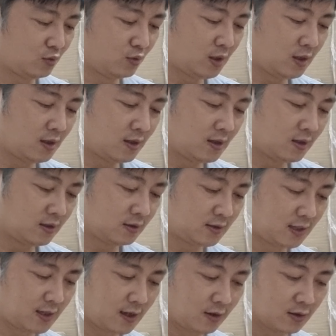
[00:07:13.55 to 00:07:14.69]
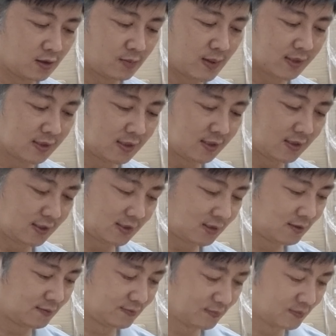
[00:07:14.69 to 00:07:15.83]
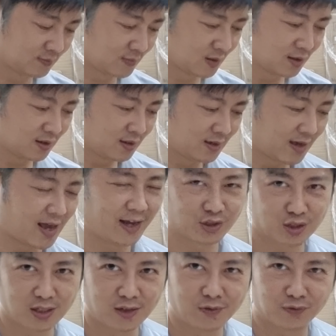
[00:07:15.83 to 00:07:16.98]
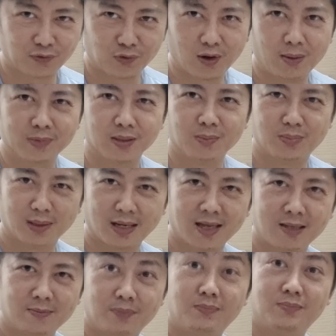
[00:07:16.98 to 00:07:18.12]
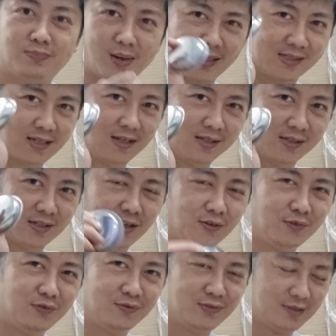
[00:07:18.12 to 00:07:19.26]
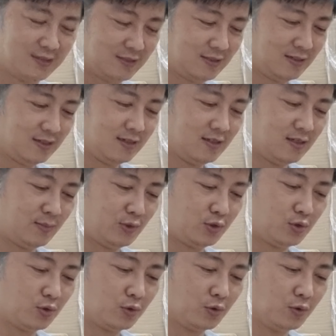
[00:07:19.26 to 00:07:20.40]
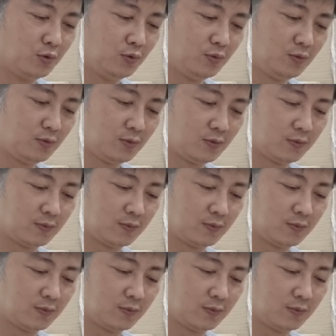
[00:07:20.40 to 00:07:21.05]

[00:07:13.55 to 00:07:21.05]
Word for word: to uh, take out the baskets. Actually, from the blind basket itself, let me show you.